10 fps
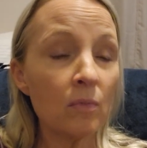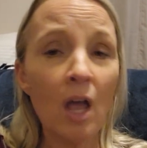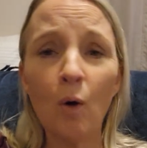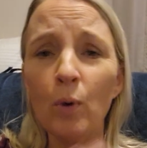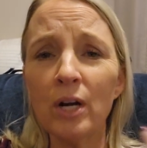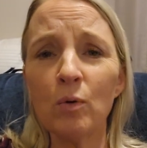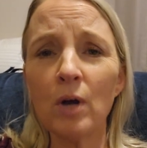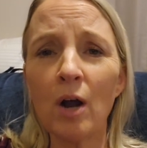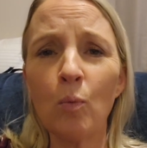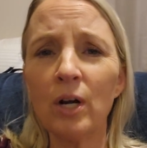I'll wear
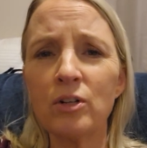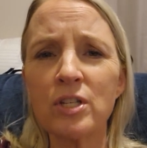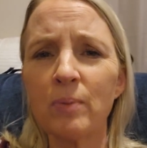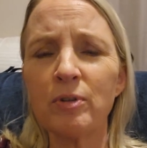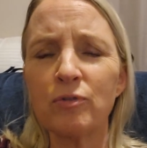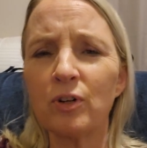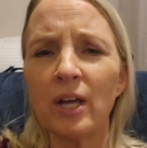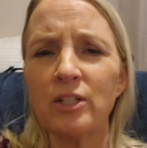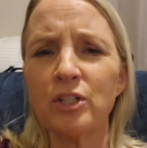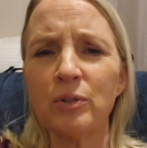I'll wear something for
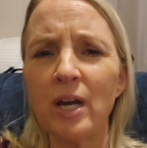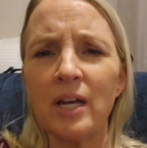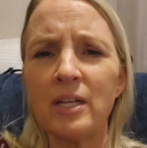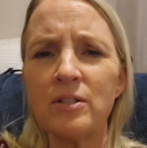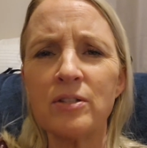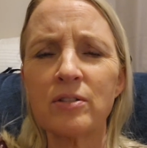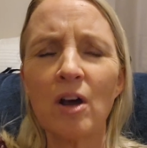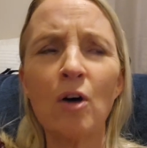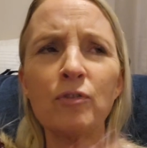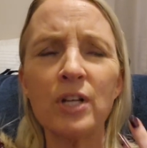like two days
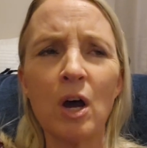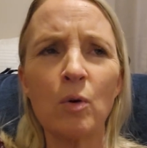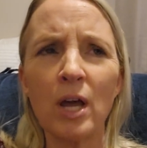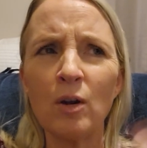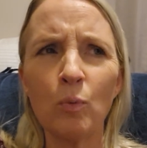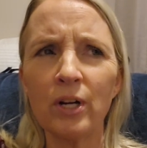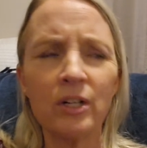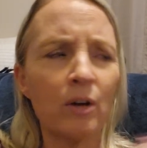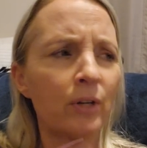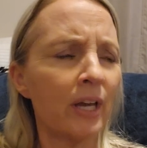off and on. I don't wear
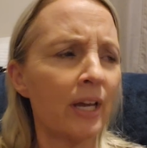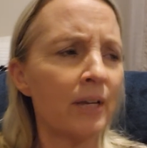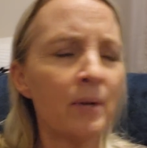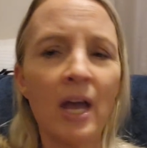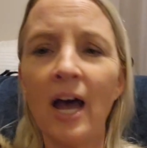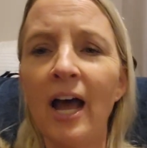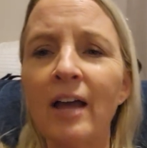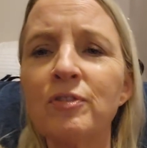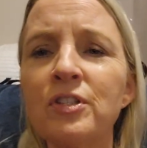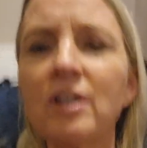it all day. I
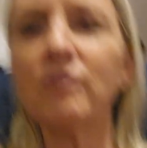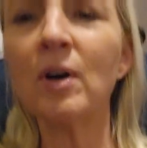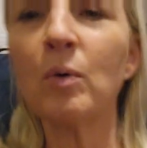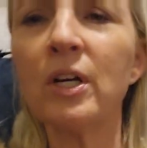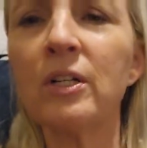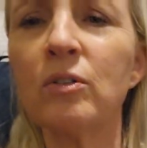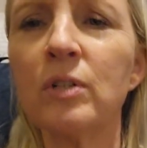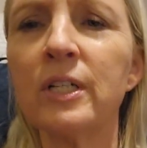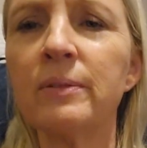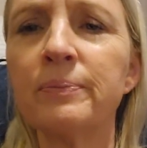have stuff on under
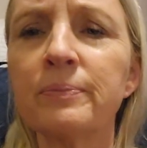it.